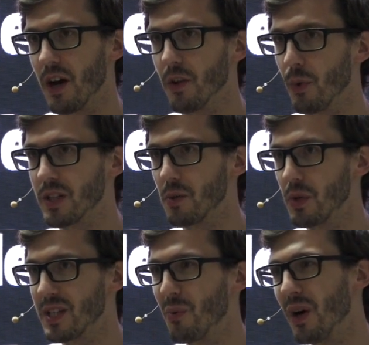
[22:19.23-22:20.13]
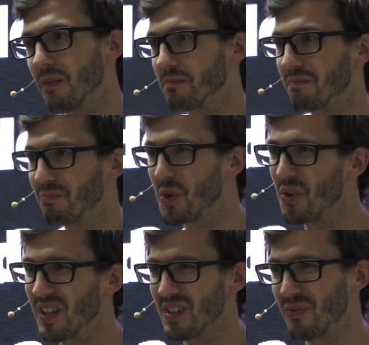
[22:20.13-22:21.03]
Otherwise, they will say, well, we're
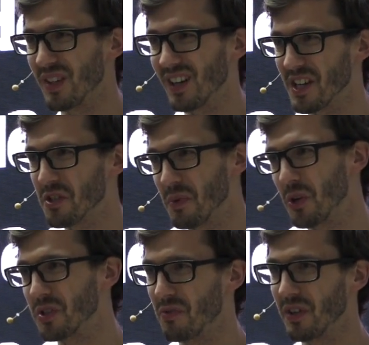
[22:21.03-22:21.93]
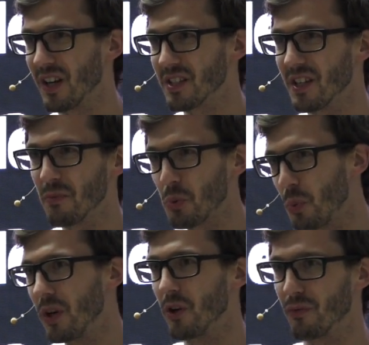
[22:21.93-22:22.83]
in a different cluster because different cluster names, we
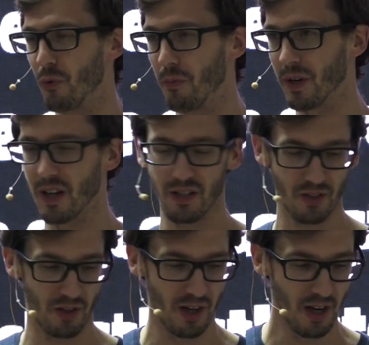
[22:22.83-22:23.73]
will not form a cluster.